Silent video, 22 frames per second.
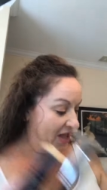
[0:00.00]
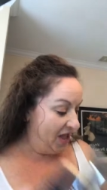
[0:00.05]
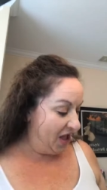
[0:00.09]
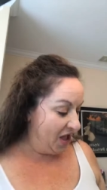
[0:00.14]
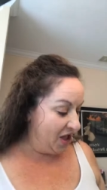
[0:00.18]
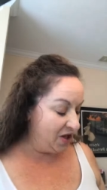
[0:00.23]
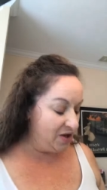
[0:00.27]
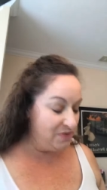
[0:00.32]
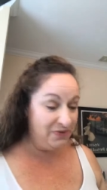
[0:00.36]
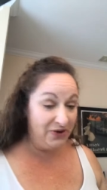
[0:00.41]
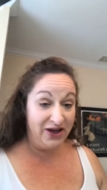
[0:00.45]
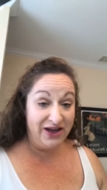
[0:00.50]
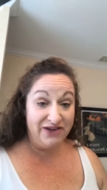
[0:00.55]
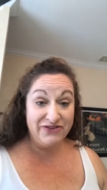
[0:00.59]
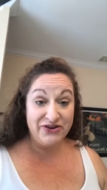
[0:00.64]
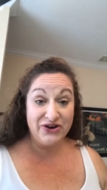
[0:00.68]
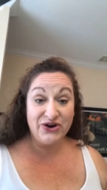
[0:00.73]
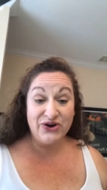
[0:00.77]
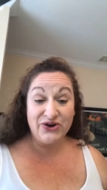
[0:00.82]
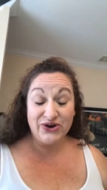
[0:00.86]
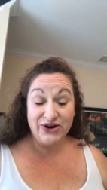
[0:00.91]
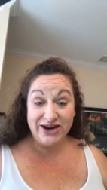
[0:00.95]
I hope y'all have
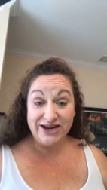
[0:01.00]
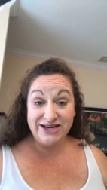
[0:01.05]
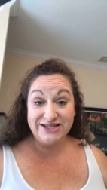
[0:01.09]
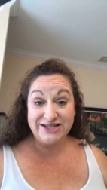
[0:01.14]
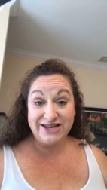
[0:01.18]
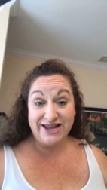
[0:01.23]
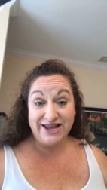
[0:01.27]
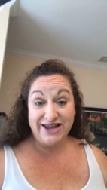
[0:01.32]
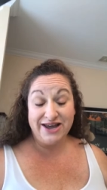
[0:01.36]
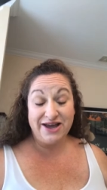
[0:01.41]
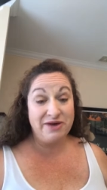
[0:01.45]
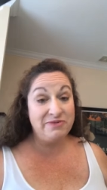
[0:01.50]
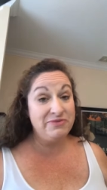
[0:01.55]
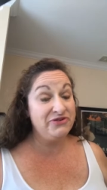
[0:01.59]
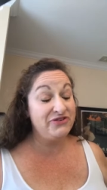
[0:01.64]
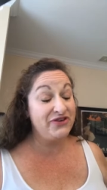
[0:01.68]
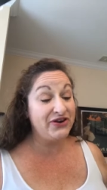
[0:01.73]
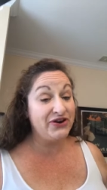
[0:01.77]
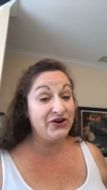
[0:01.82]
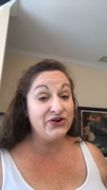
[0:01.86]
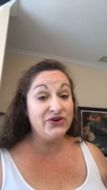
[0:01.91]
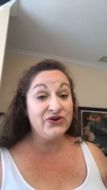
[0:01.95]
a great day. I hope you
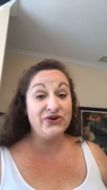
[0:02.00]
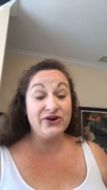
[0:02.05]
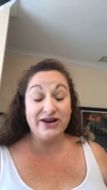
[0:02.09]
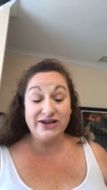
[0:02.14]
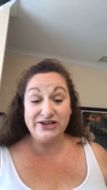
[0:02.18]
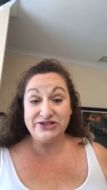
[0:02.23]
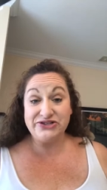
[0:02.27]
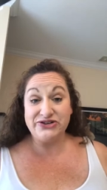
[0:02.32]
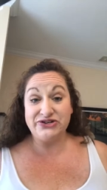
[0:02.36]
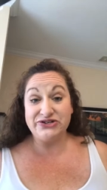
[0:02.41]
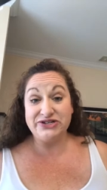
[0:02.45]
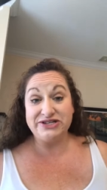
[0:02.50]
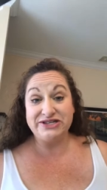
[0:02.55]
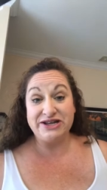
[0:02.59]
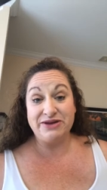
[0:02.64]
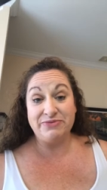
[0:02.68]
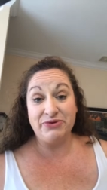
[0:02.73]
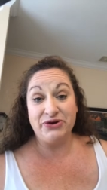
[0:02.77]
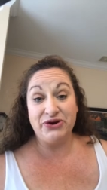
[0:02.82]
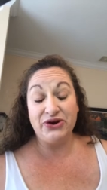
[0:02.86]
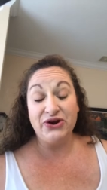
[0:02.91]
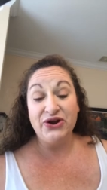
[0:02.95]
had a great start to
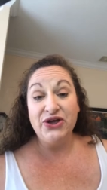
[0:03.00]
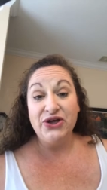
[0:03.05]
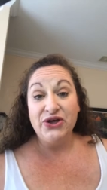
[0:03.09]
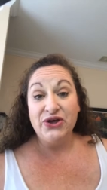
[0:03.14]
summer.